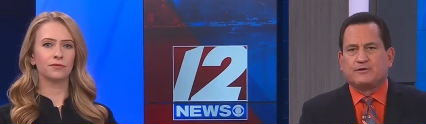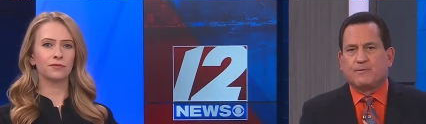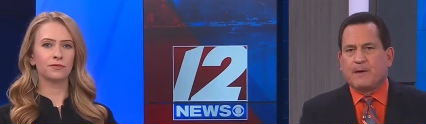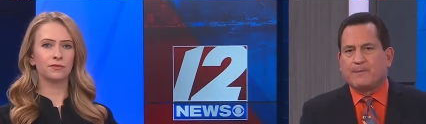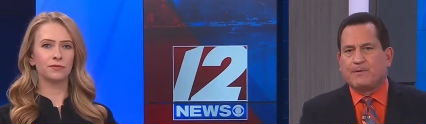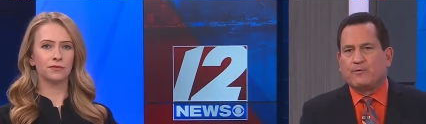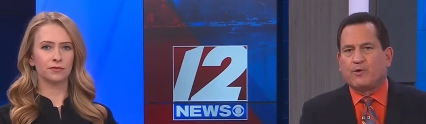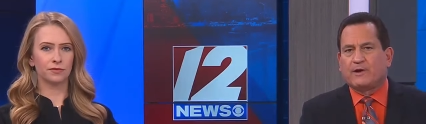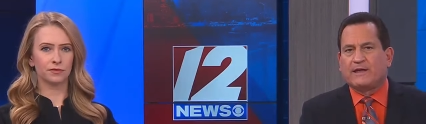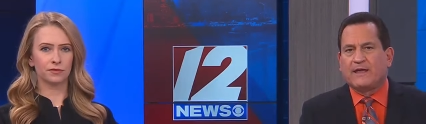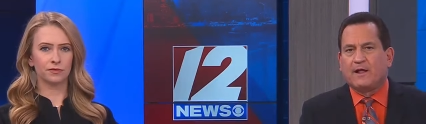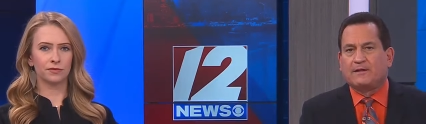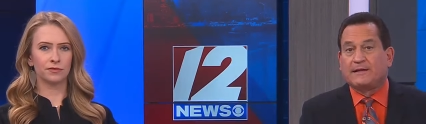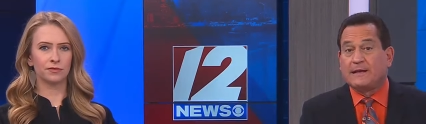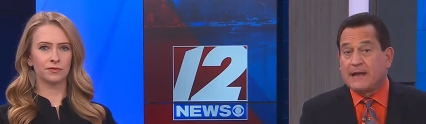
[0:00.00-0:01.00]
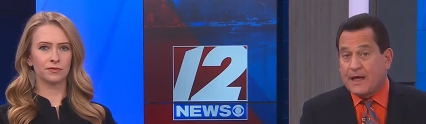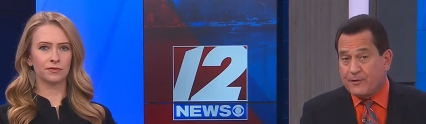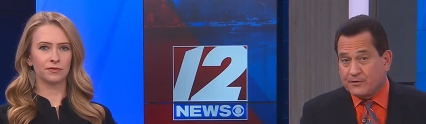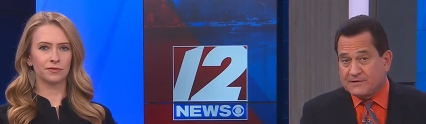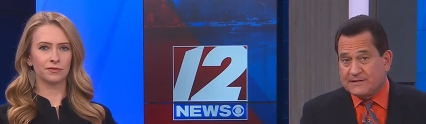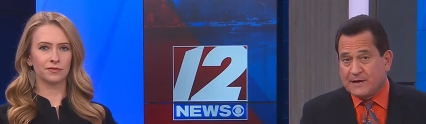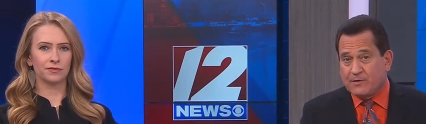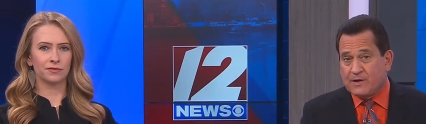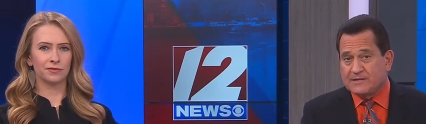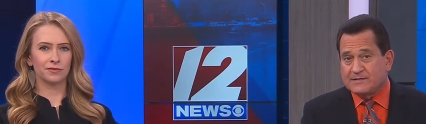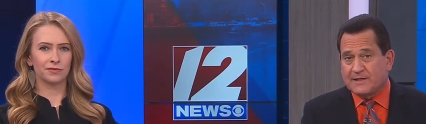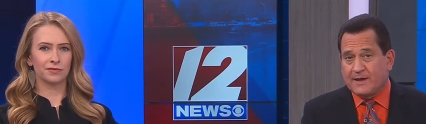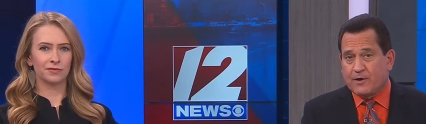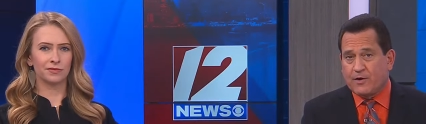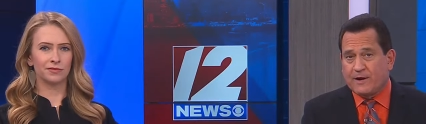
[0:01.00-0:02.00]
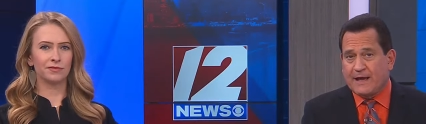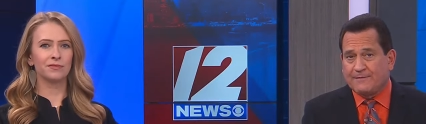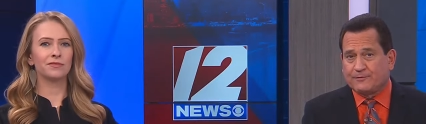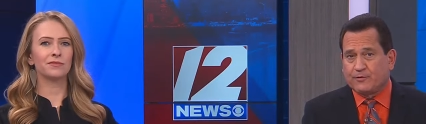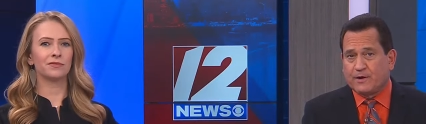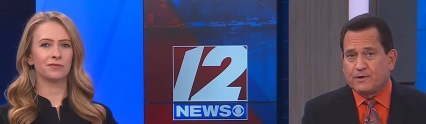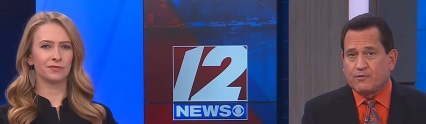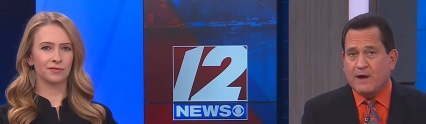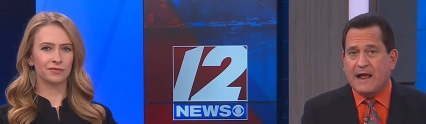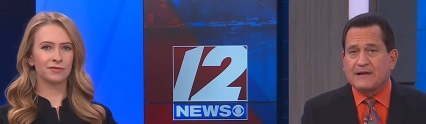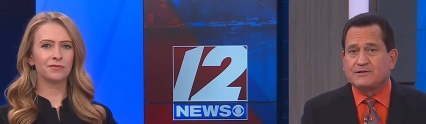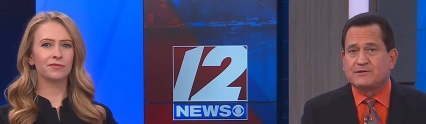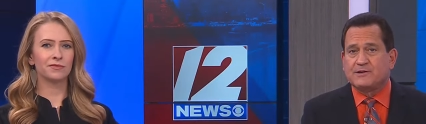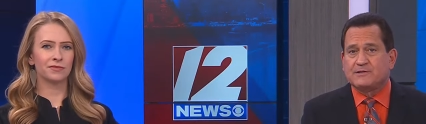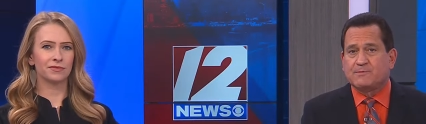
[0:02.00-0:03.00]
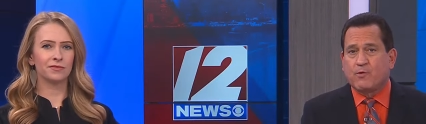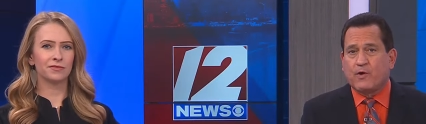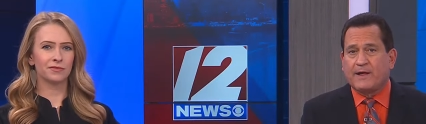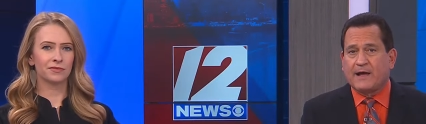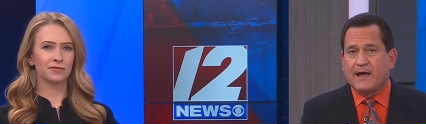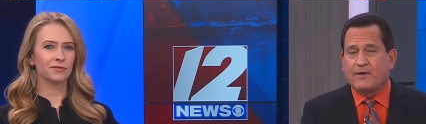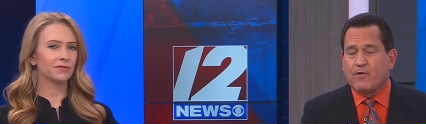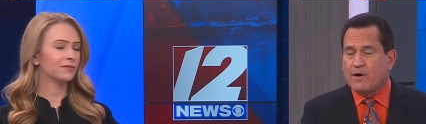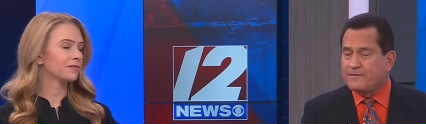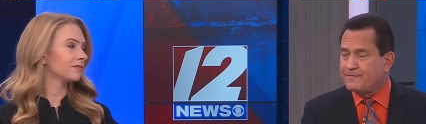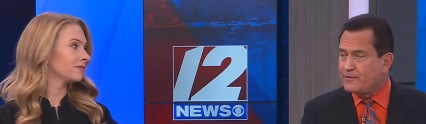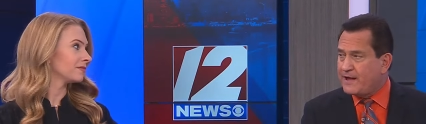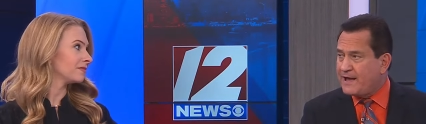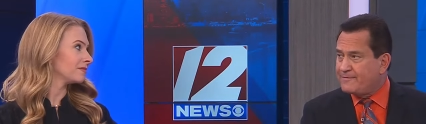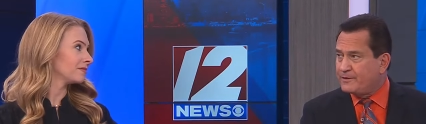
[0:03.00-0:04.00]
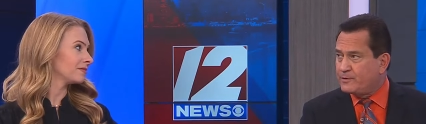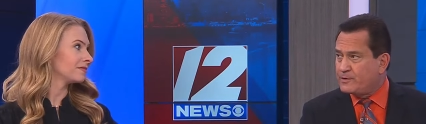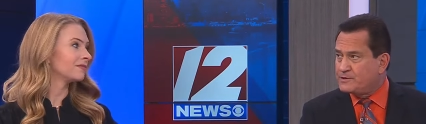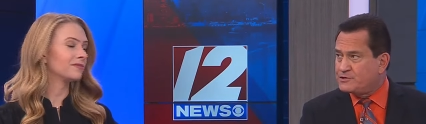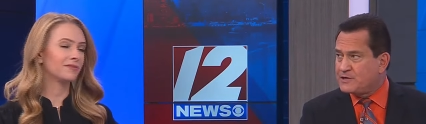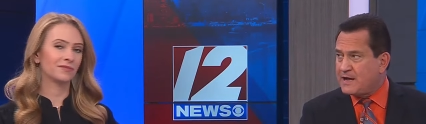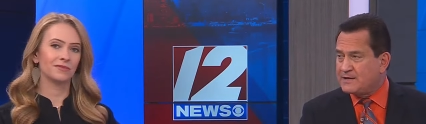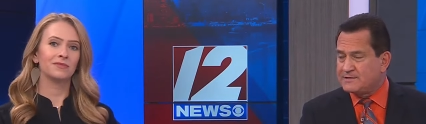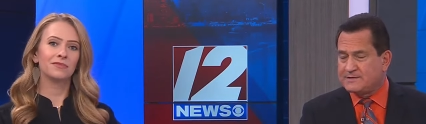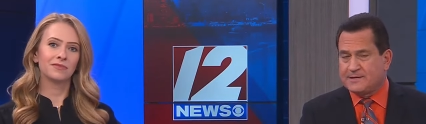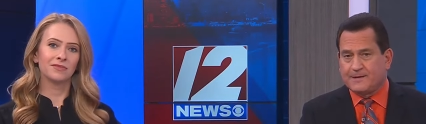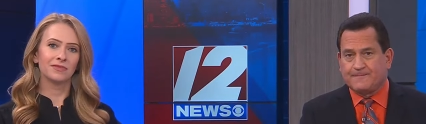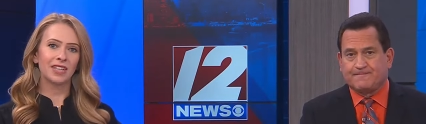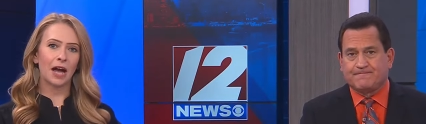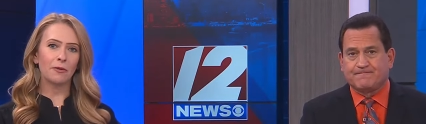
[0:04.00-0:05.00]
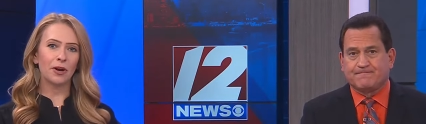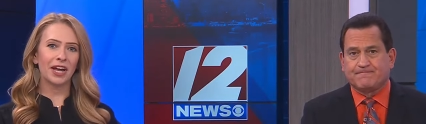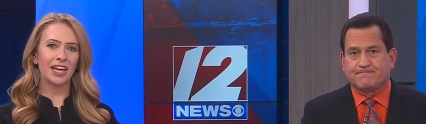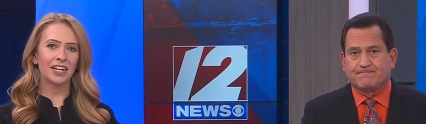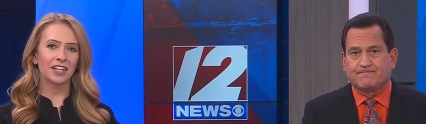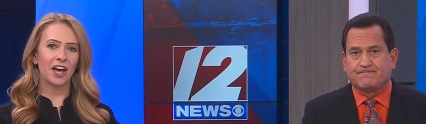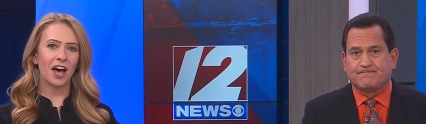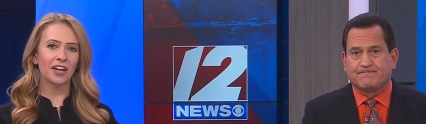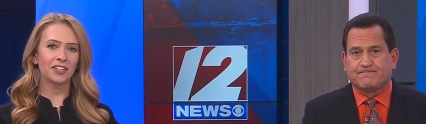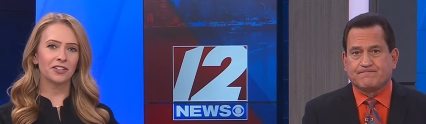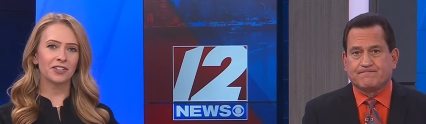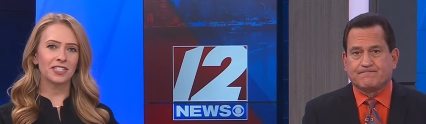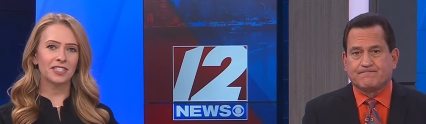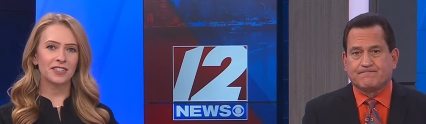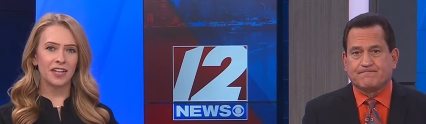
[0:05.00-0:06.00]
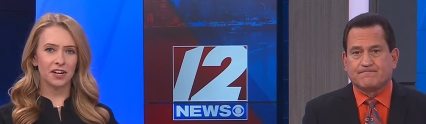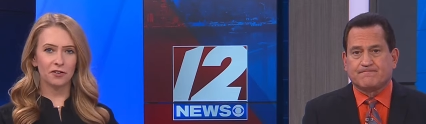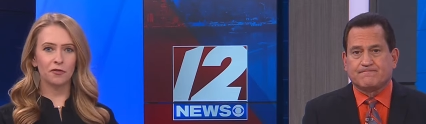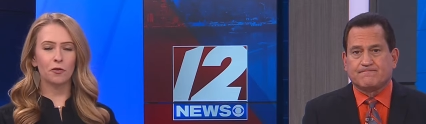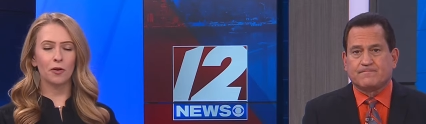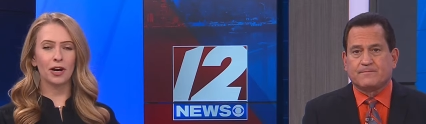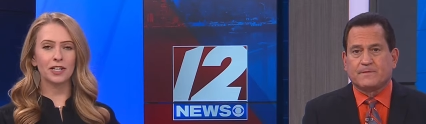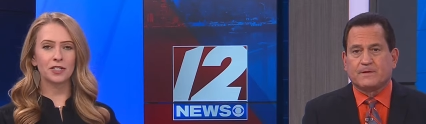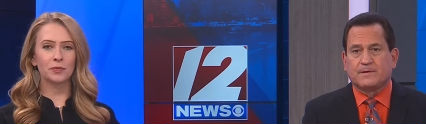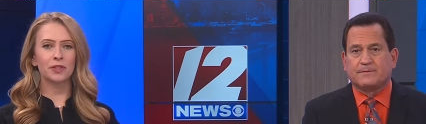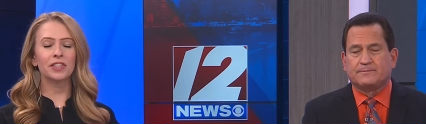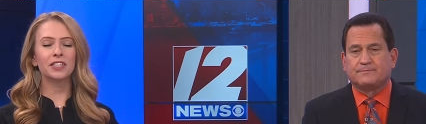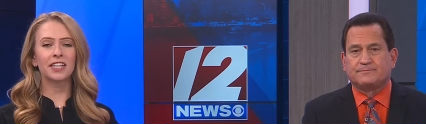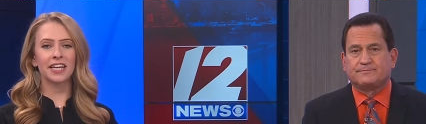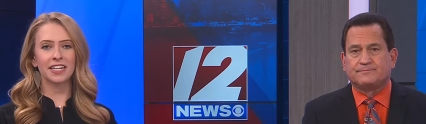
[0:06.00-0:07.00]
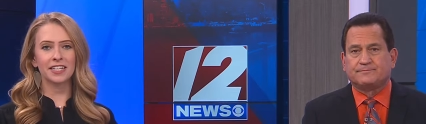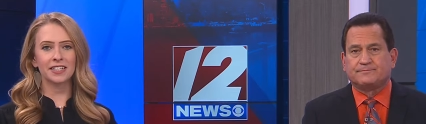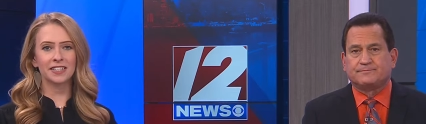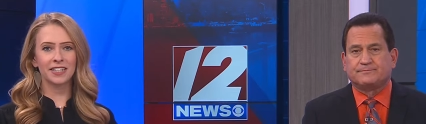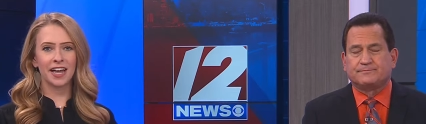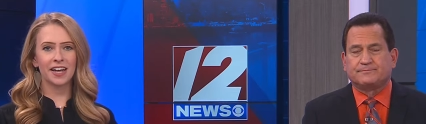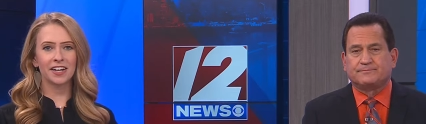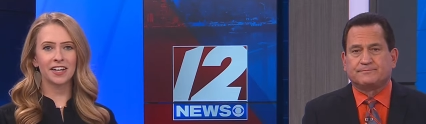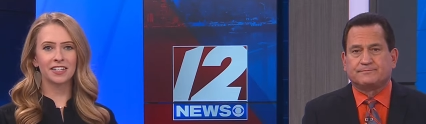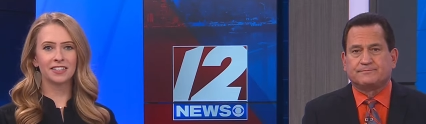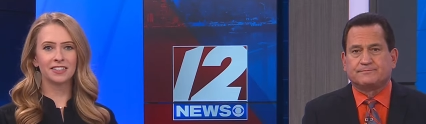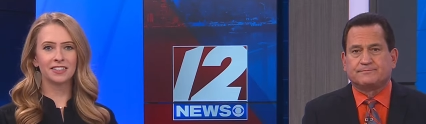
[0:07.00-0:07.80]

Speaker 1: Two people were killed and another seriously hurt after a crash this morning on Hartford Avenue in Johnston.
Speaker 2: Our Hannah Cotter is there for us with the latest. Hannah.